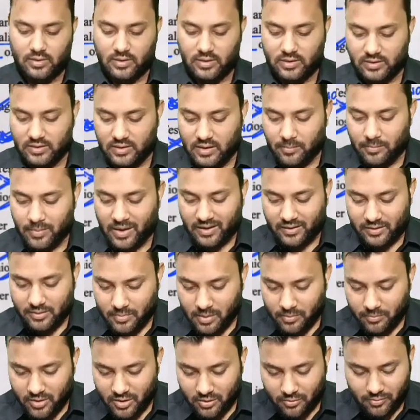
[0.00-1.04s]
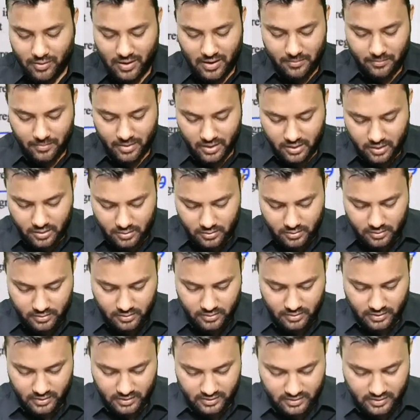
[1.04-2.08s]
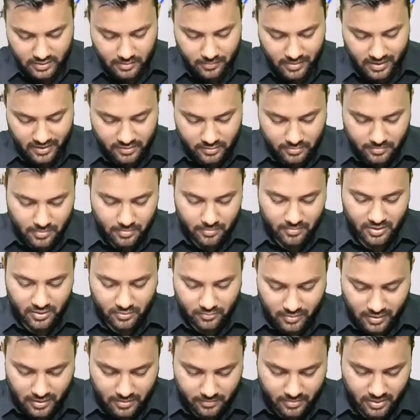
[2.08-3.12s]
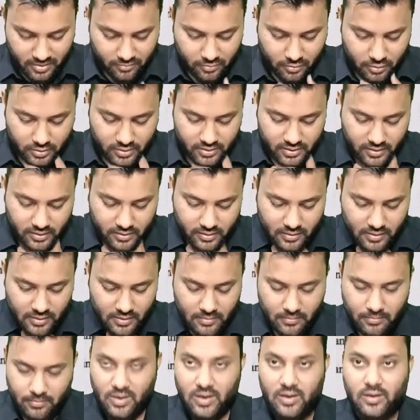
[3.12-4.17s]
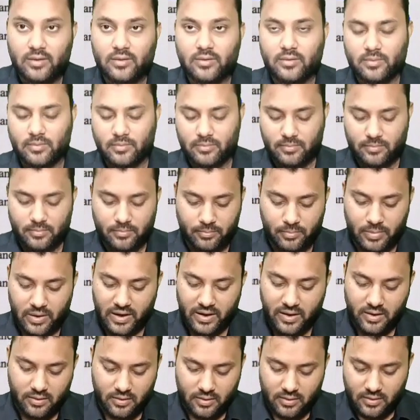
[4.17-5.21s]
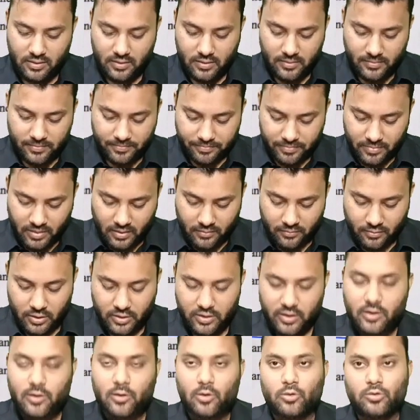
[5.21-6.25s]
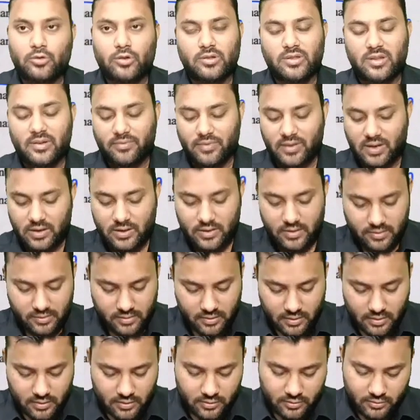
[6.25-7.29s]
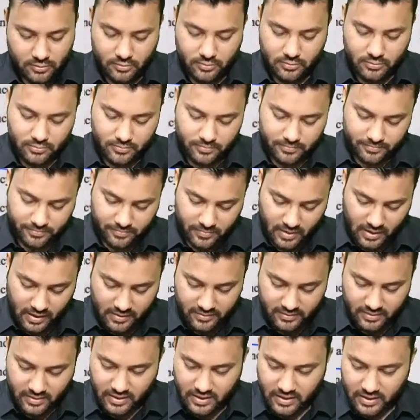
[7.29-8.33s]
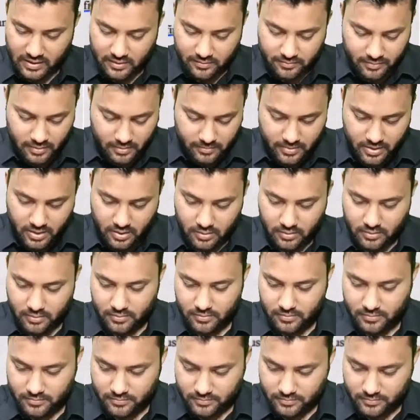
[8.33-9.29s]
it is a maximum requirement. It is a maximum requirement for this blood for the growth of the fetus. So answer here will be